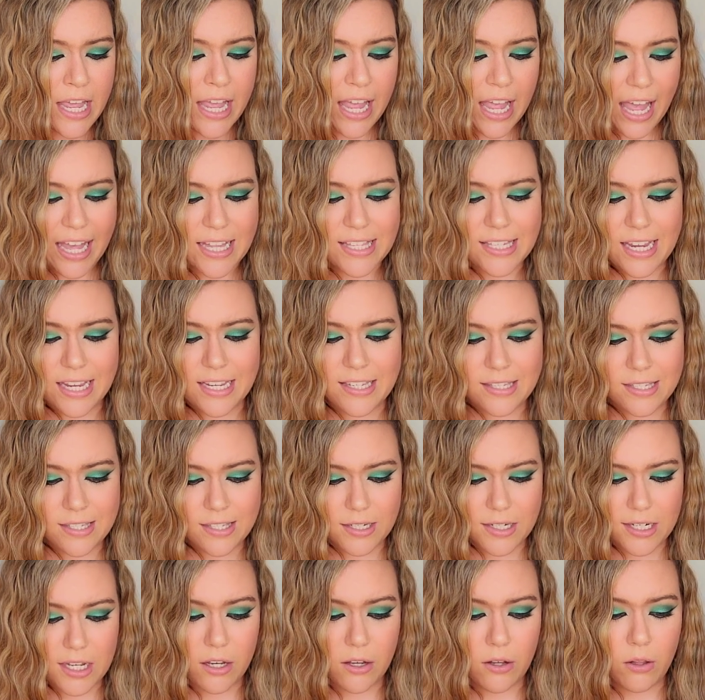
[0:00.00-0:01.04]
It's a
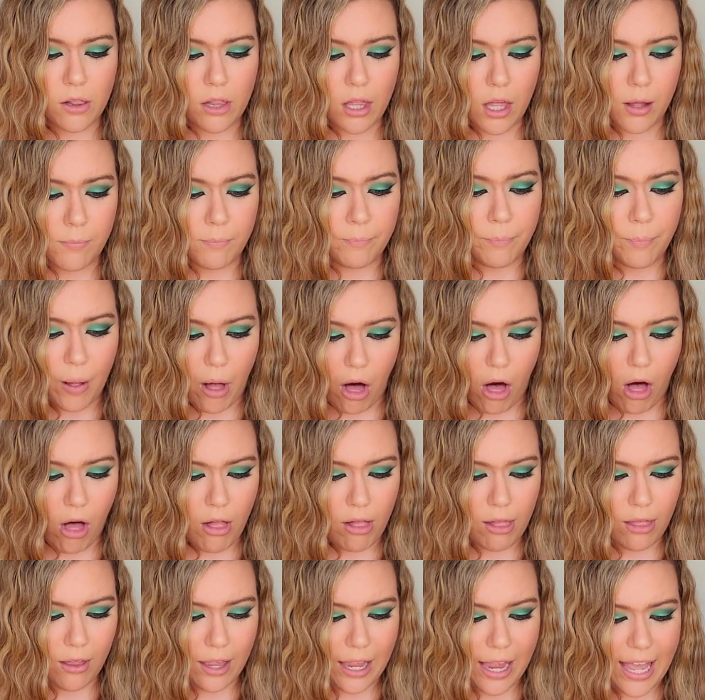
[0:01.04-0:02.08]
steel
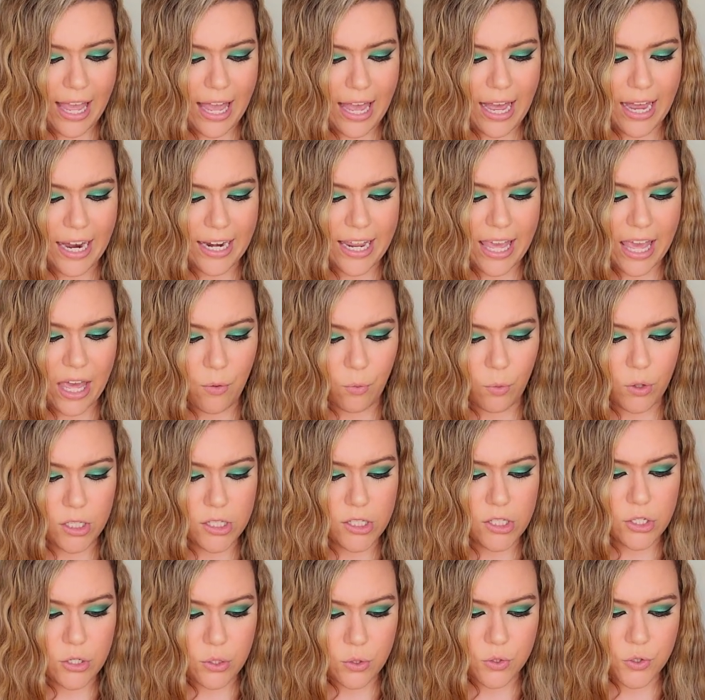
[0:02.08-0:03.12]
ball, and it will
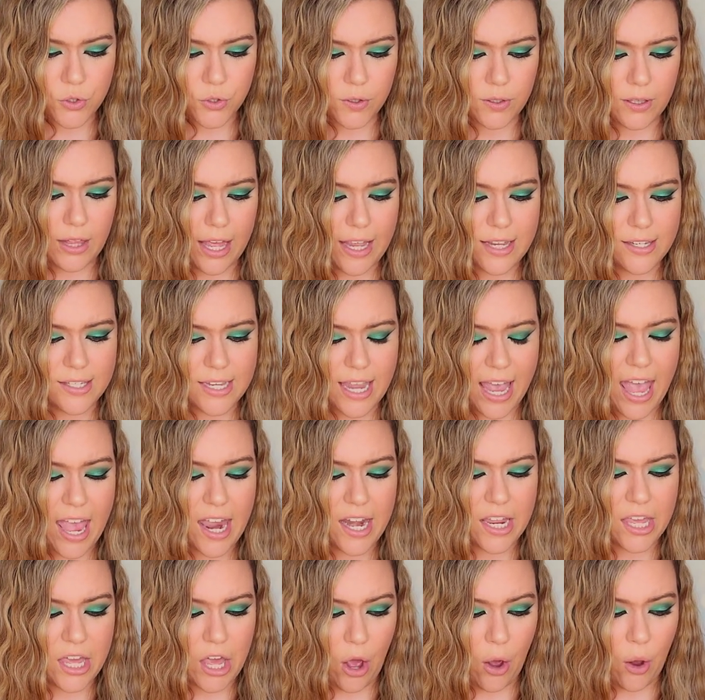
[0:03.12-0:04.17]
neutralize
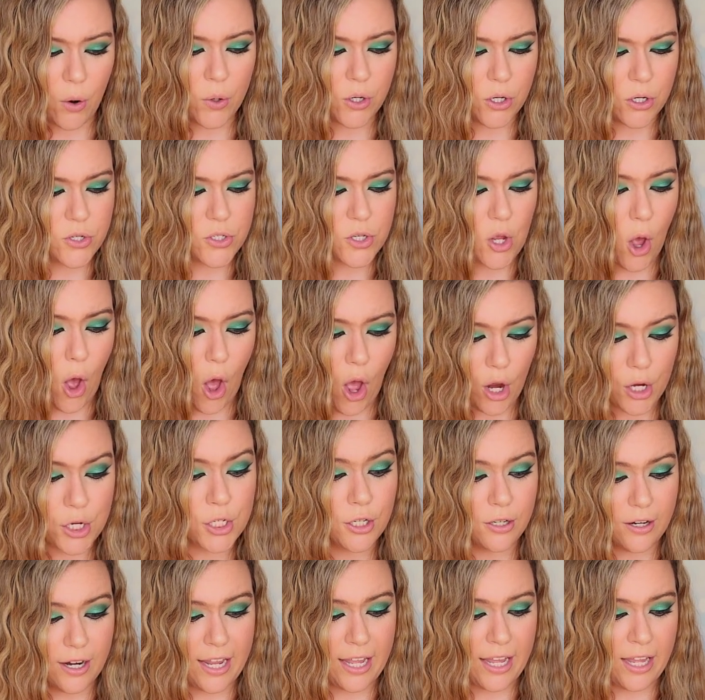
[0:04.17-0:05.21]
any odors on
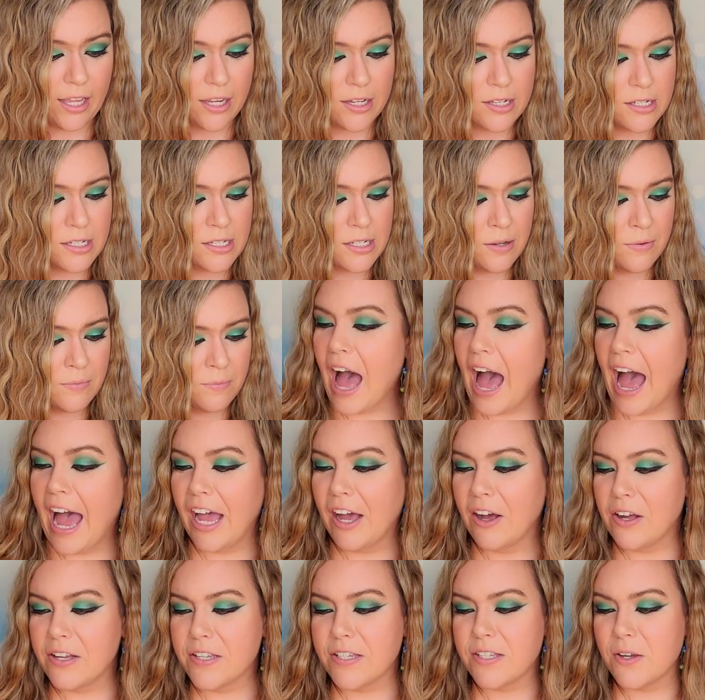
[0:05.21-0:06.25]
your hands. I
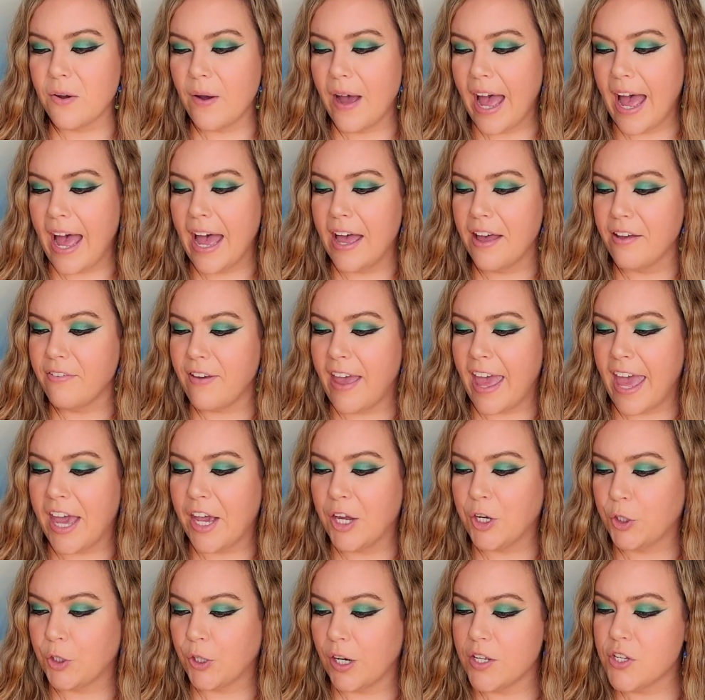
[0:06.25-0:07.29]
also have a
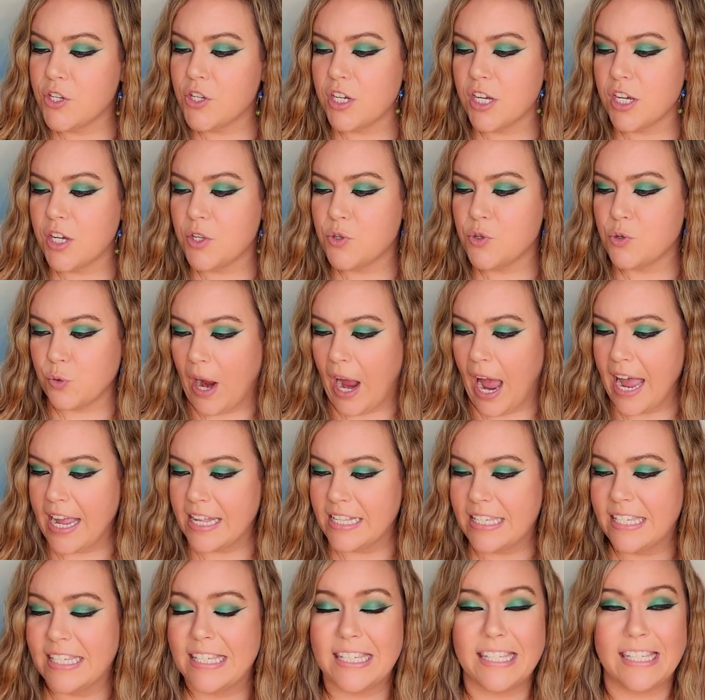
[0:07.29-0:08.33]
crunchy
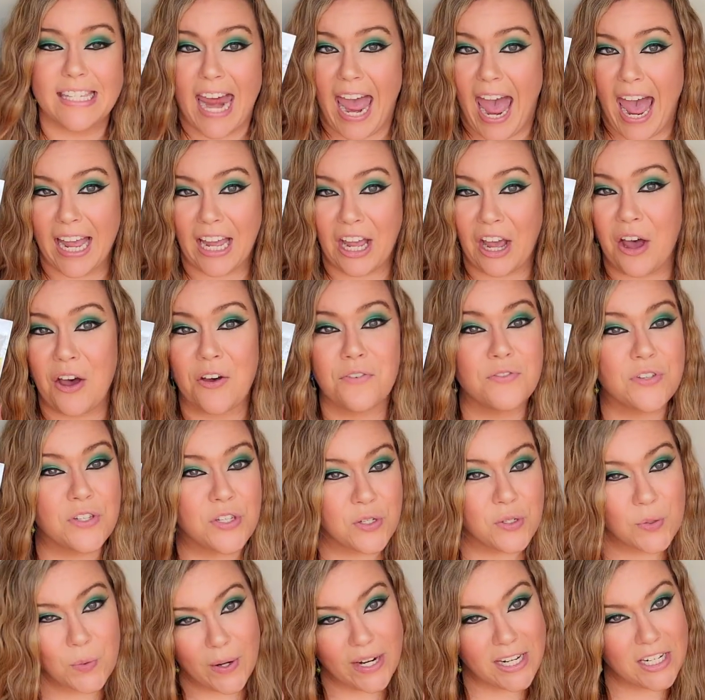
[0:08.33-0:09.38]
dried snack of
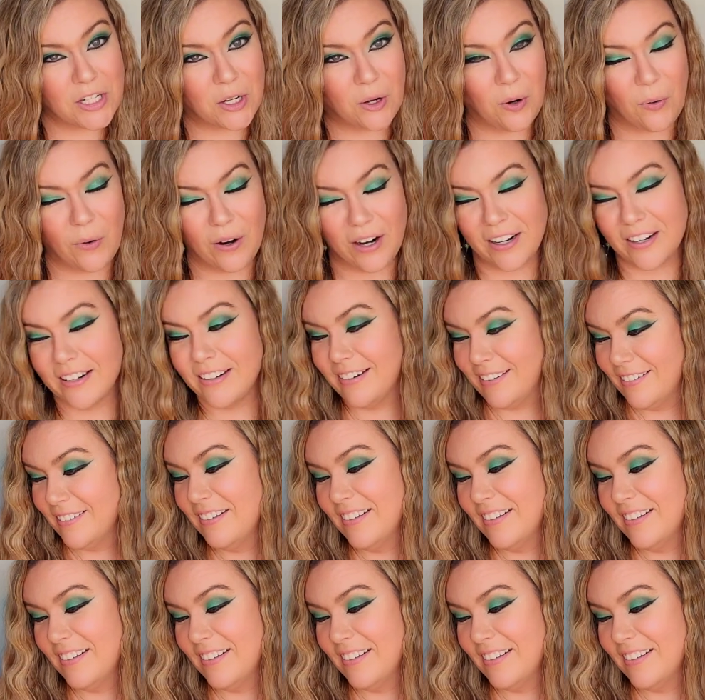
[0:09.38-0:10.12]
sweet corn.